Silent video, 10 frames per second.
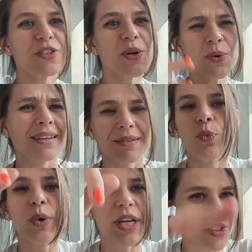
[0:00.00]
So
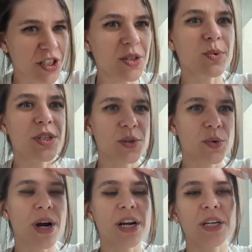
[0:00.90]
Wizard was
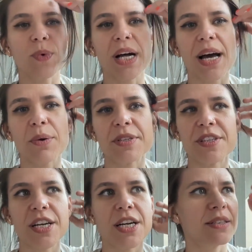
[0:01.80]
acquired while I was
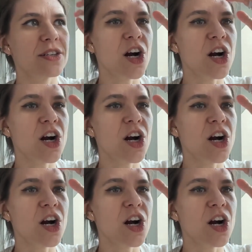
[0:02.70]
there.